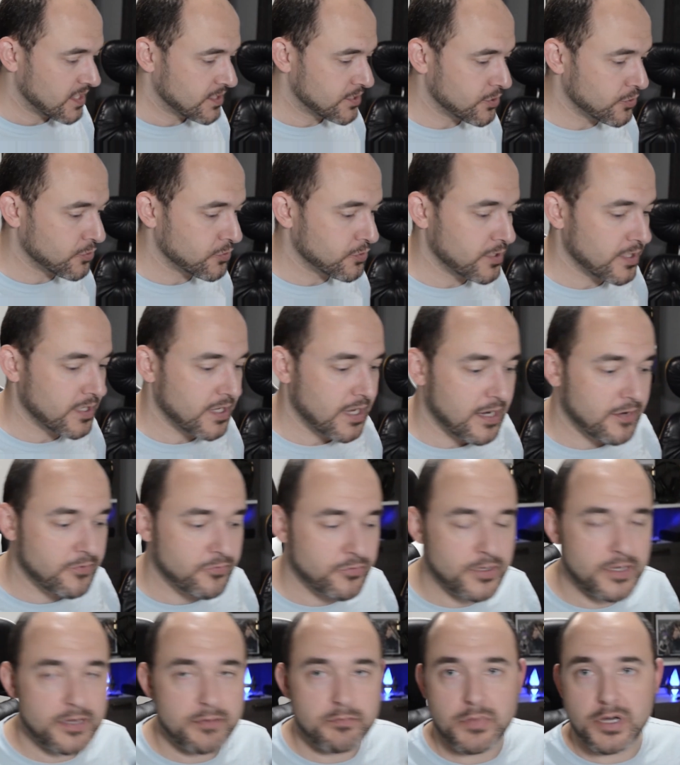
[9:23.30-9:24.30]
So
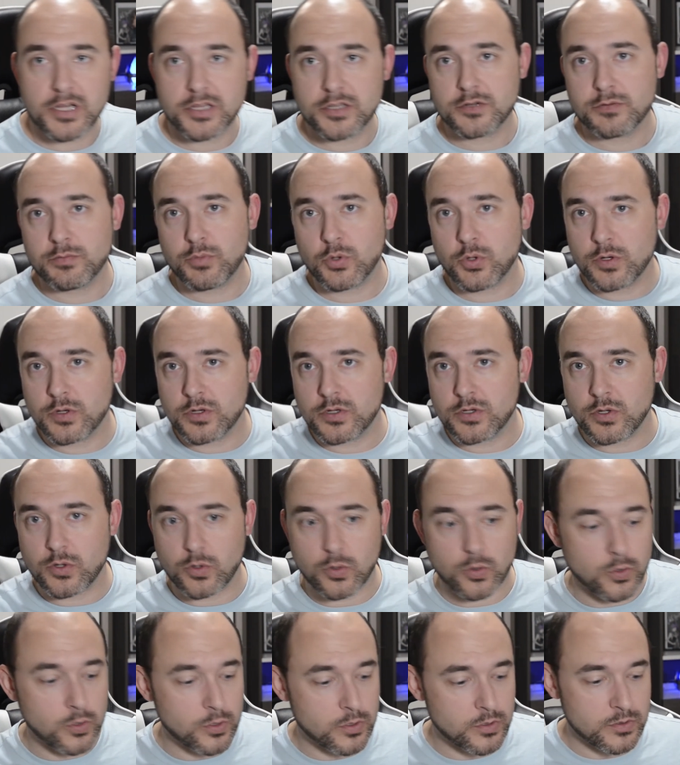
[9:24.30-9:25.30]
every motherboard
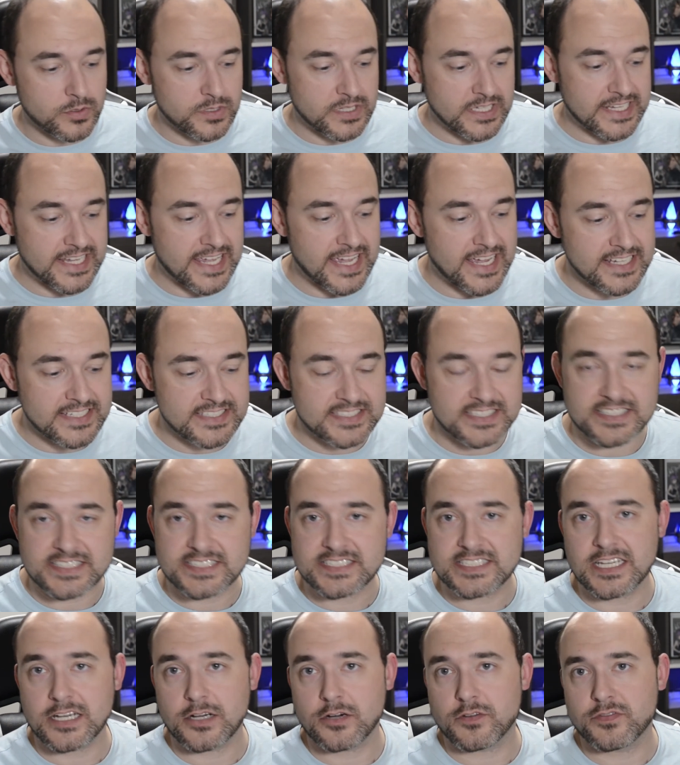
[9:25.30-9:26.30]
or the case
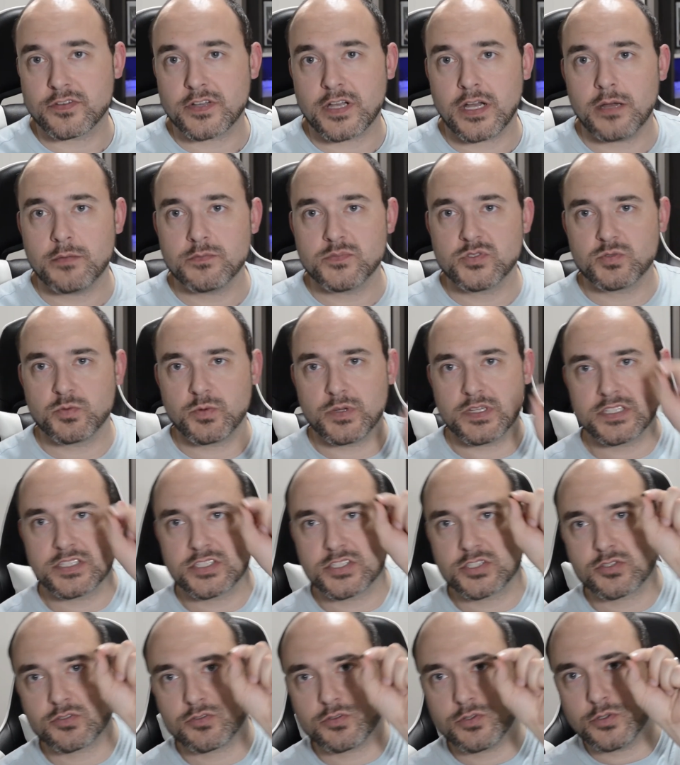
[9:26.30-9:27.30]
itself comes with
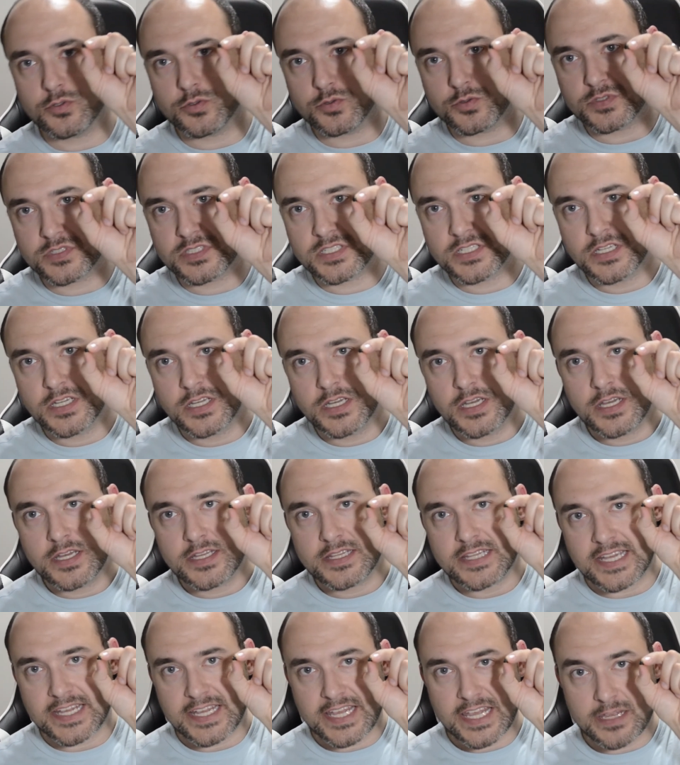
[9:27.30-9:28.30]
screws
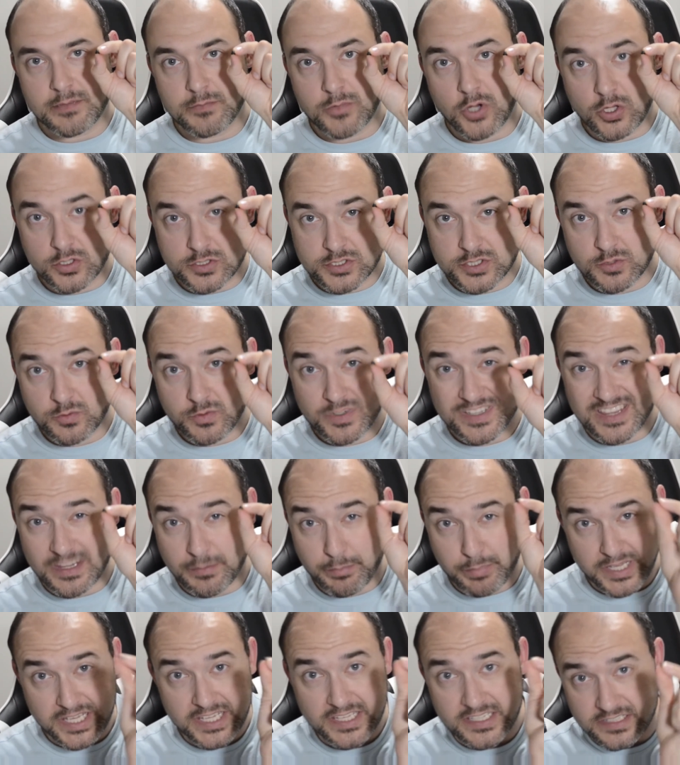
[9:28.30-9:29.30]
that came also with the
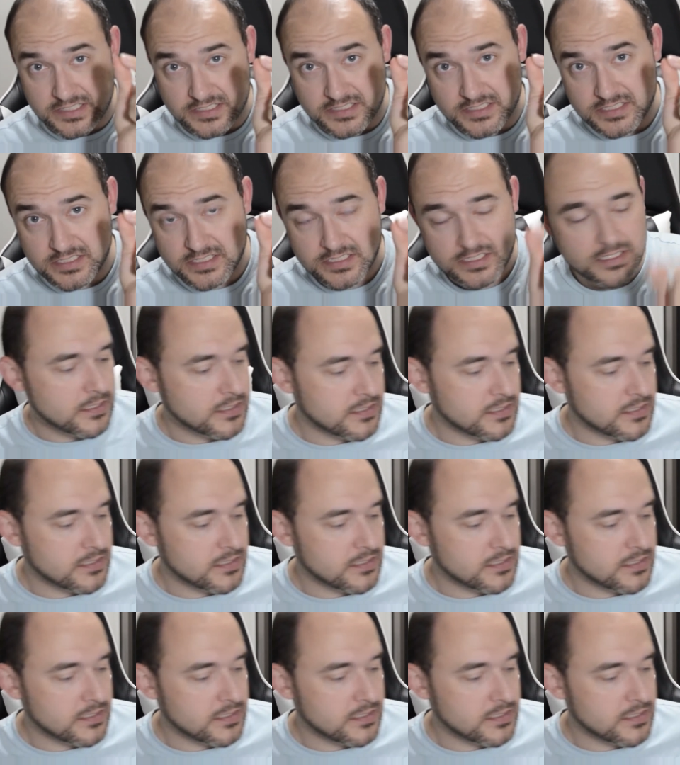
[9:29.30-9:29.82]
pins.